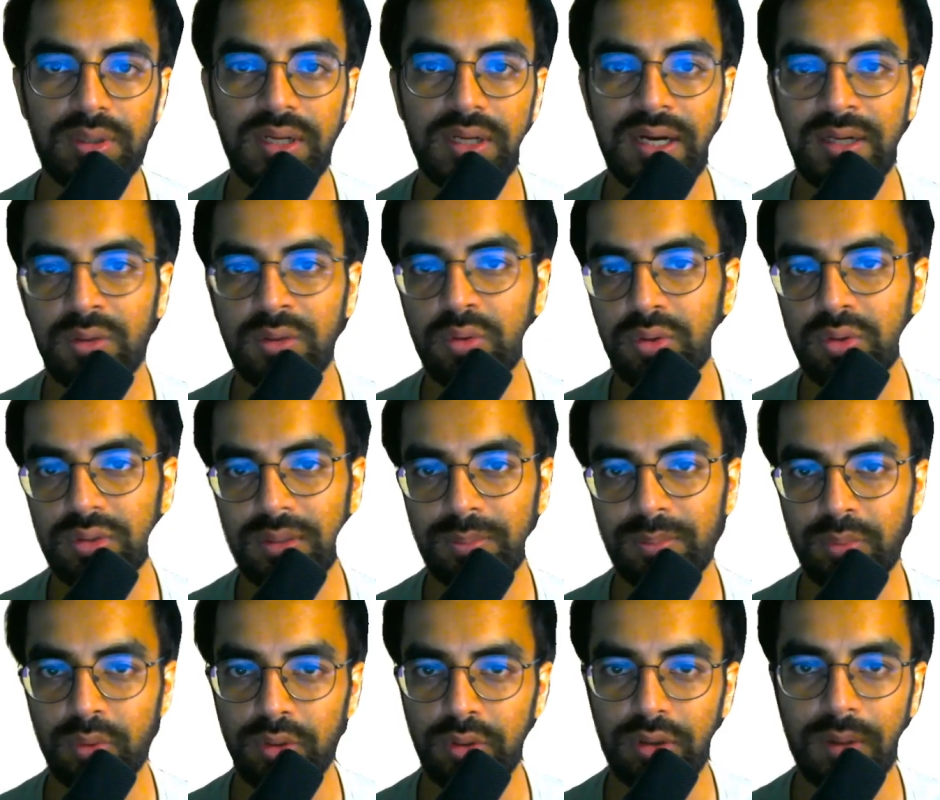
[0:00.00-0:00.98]
and go to the
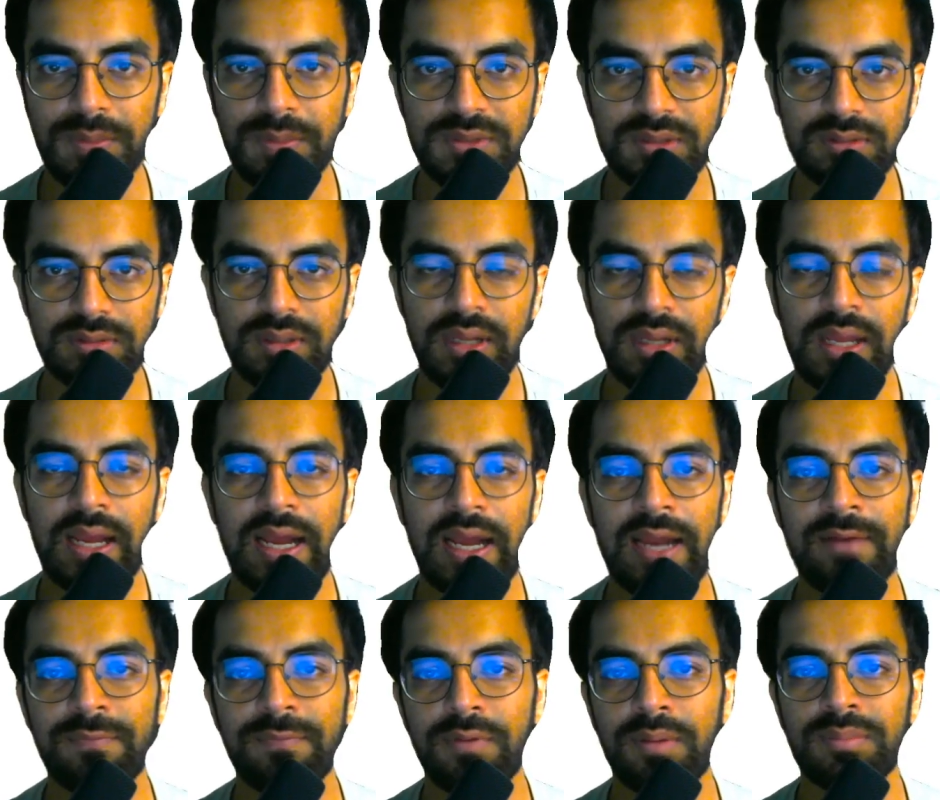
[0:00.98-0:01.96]
boot option,
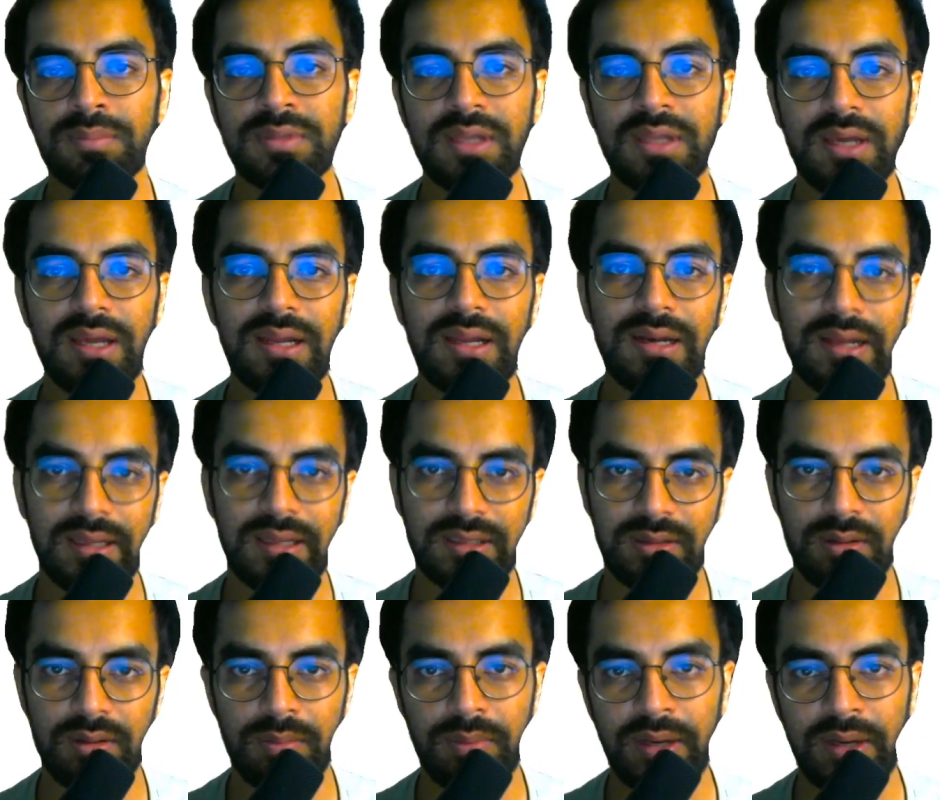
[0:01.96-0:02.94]
and from there,
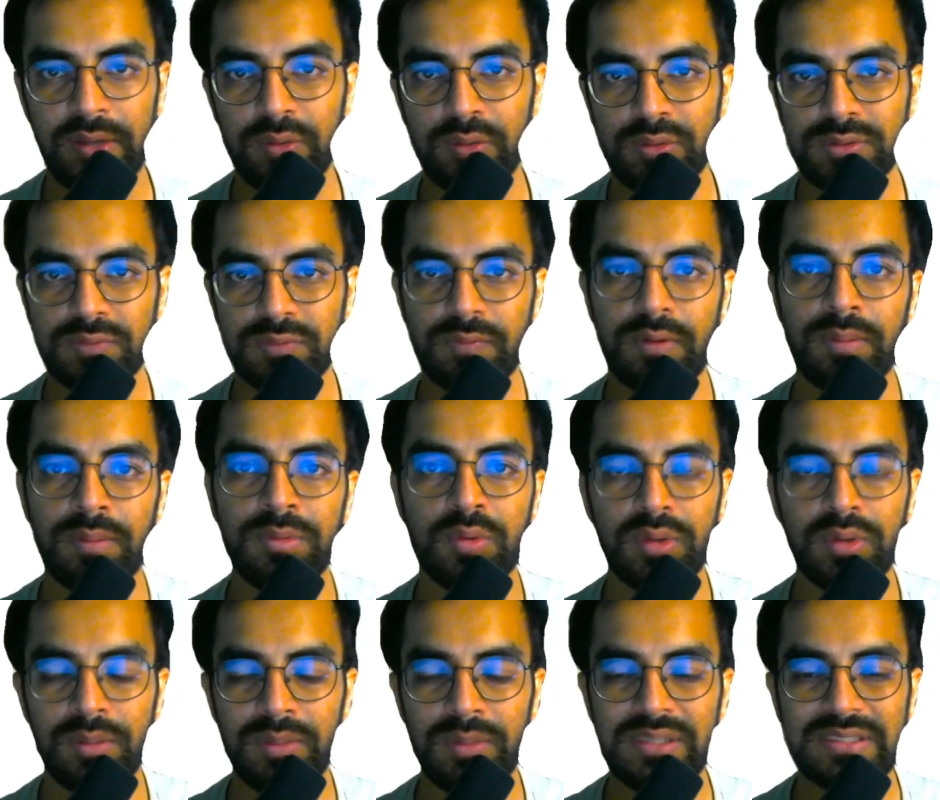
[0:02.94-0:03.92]
like BIOS,
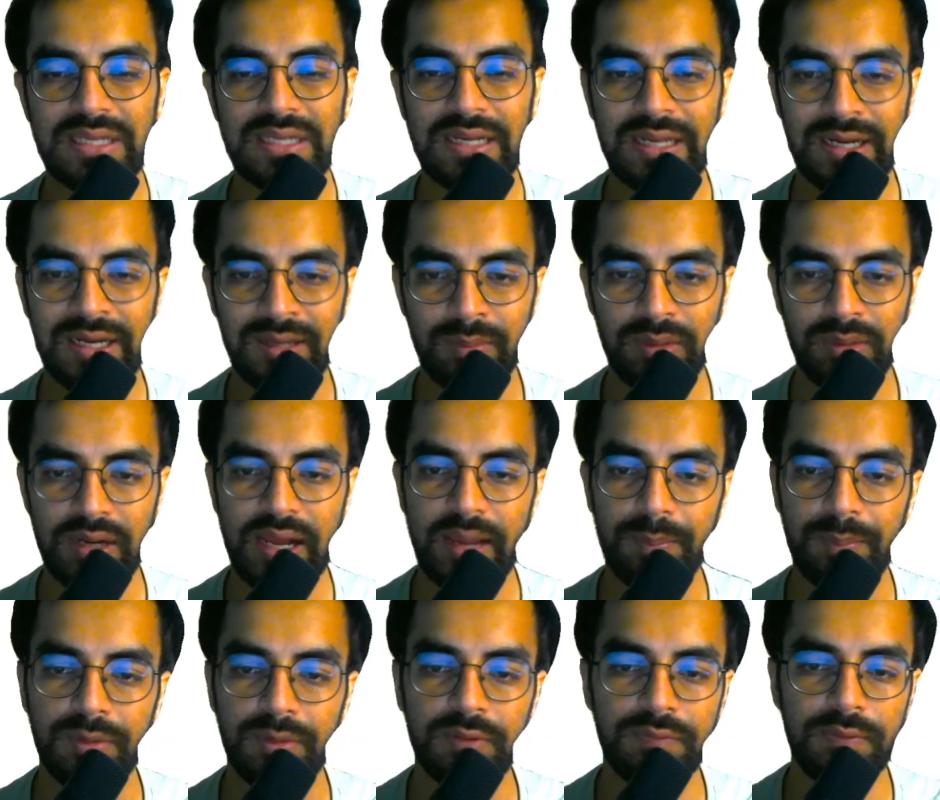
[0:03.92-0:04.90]
you can basically enable
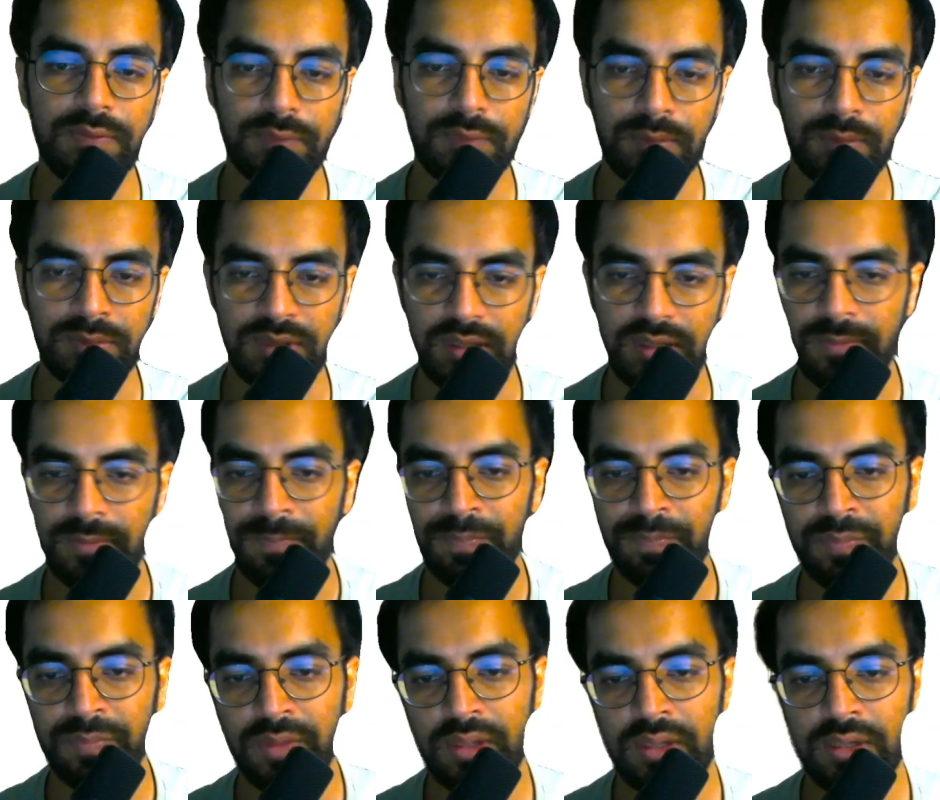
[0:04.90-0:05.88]
Hyper-V from there.
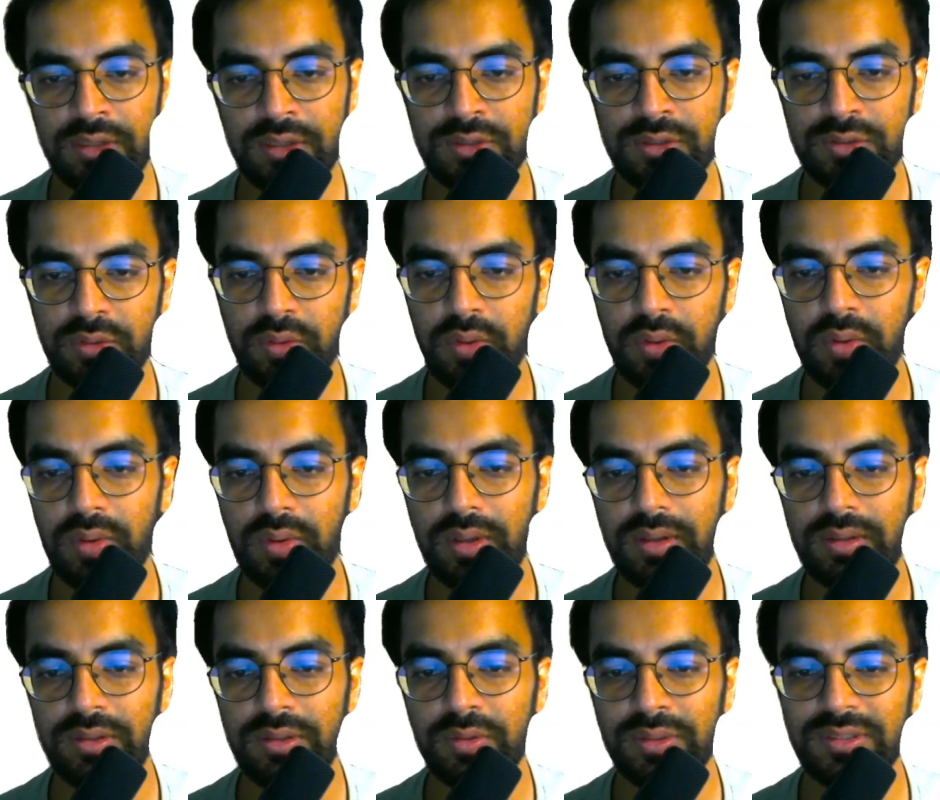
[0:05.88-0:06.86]
So
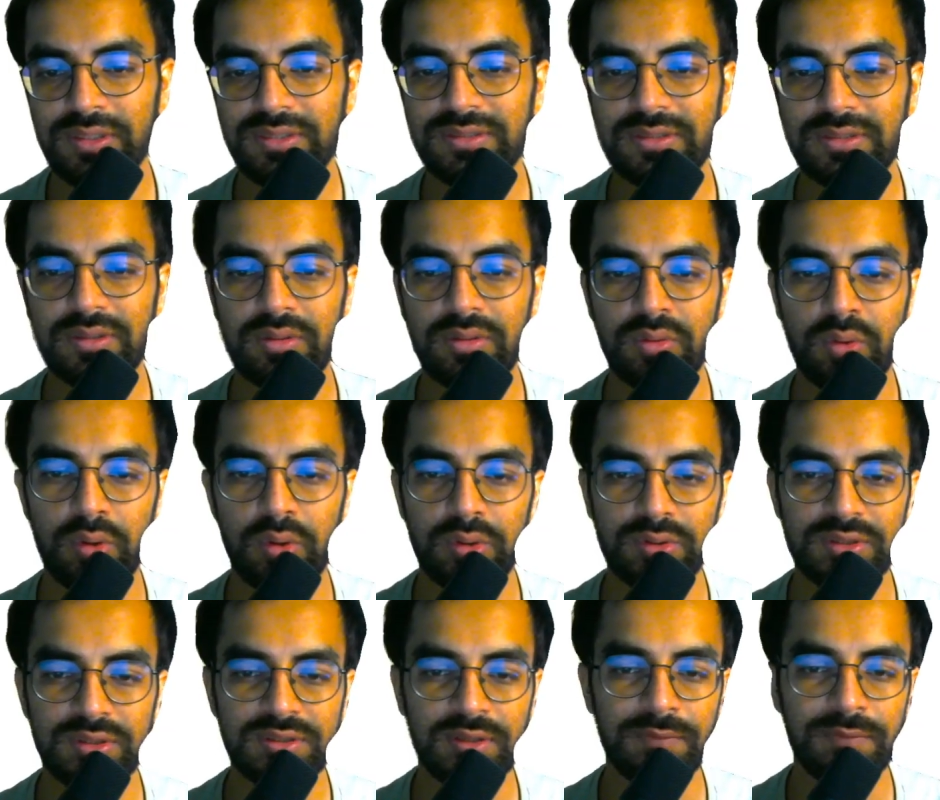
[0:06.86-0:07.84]
you can just go
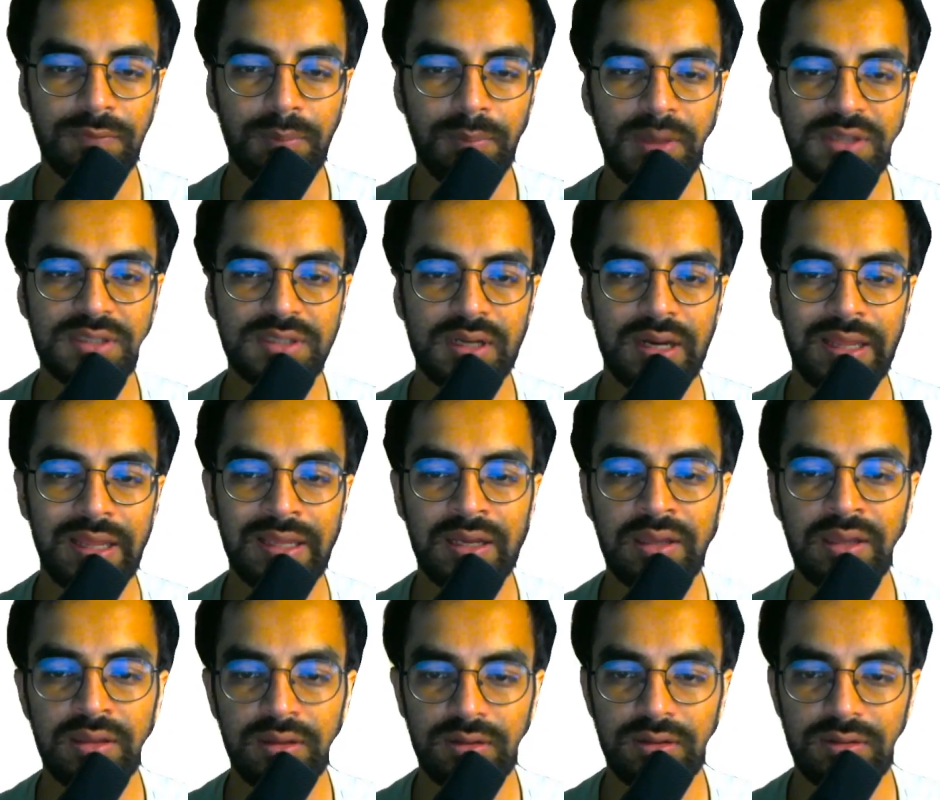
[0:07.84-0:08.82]
to this information
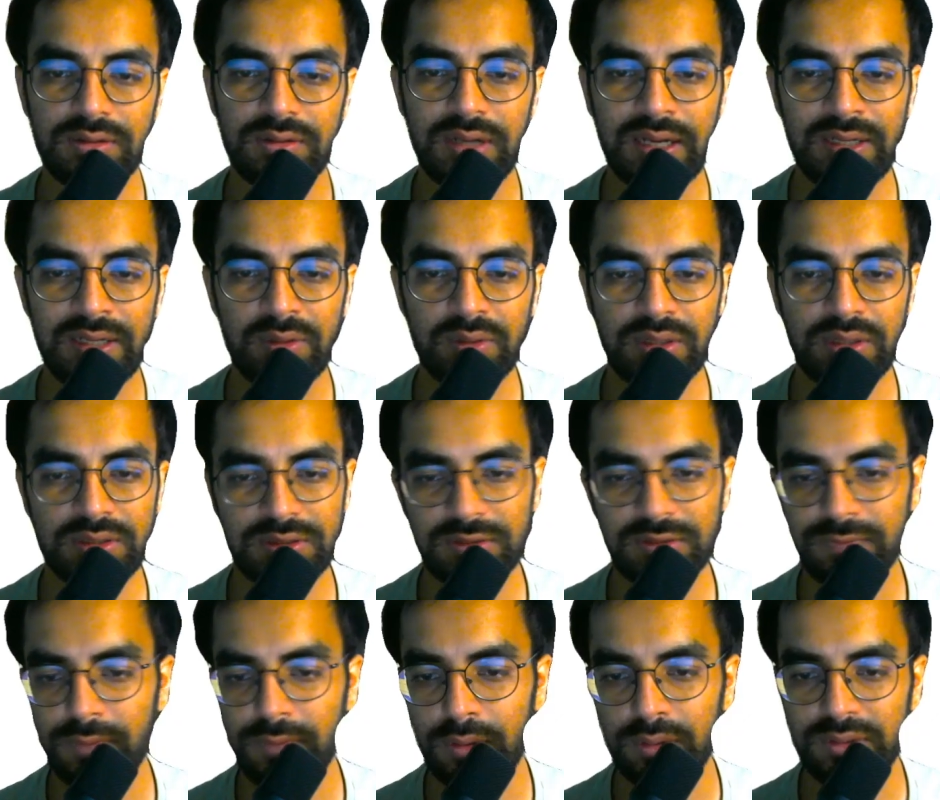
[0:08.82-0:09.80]
link here, and you can
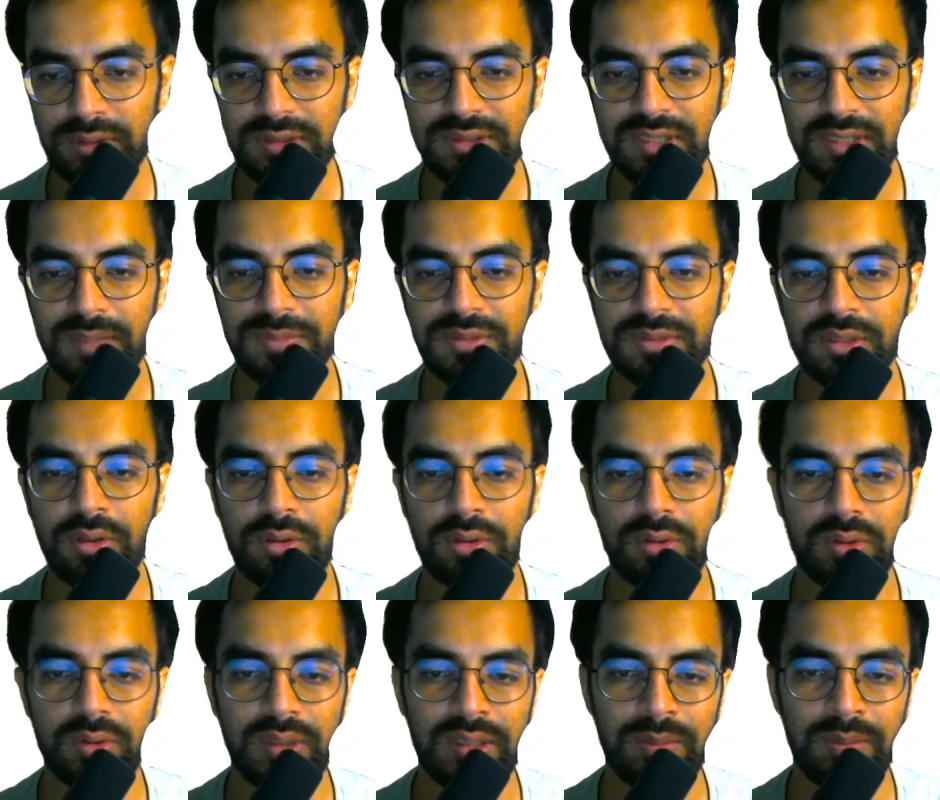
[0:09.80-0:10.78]
just follow the steps in
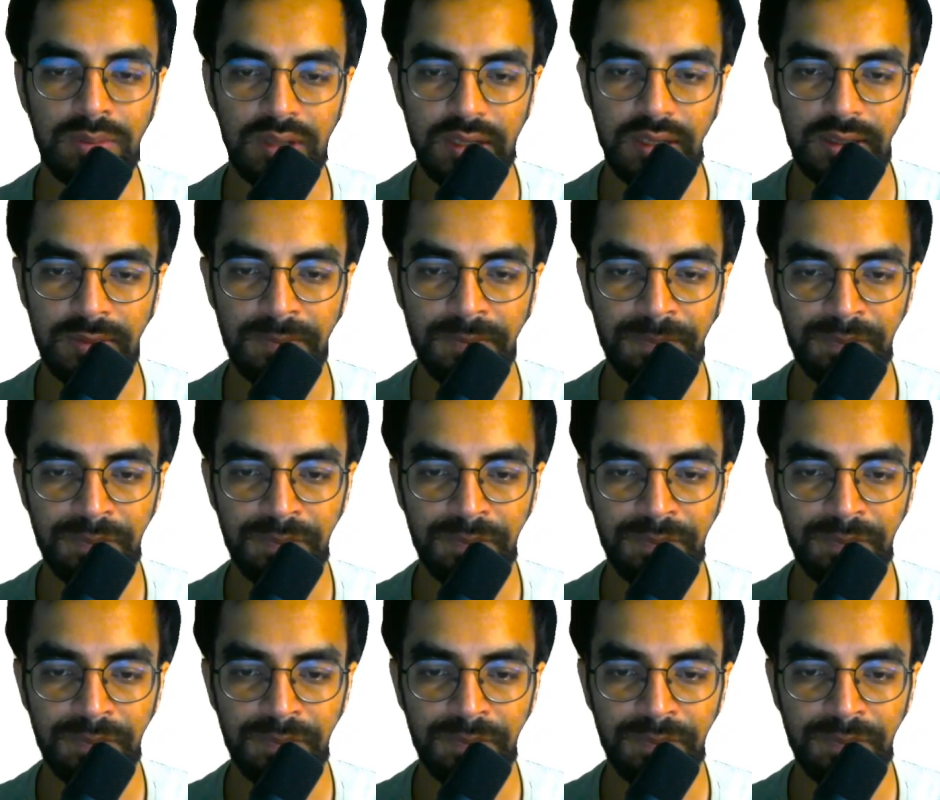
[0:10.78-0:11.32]
order to enable it.